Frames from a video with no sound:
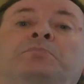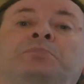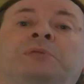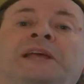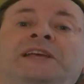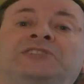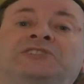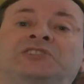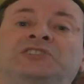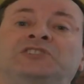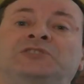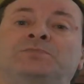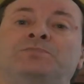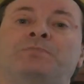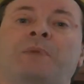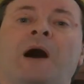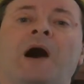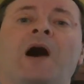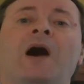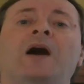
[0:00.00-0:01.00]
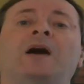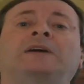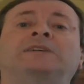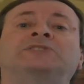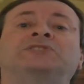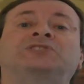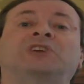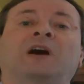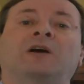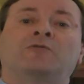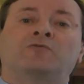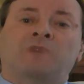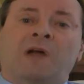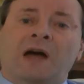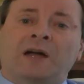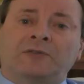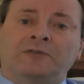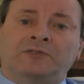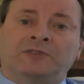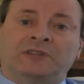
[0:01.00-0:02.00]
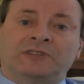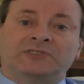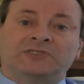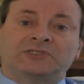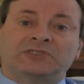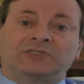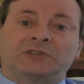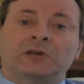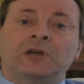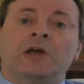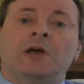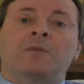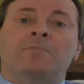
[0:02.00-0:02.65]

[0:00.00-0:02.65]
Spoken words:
places bars around us,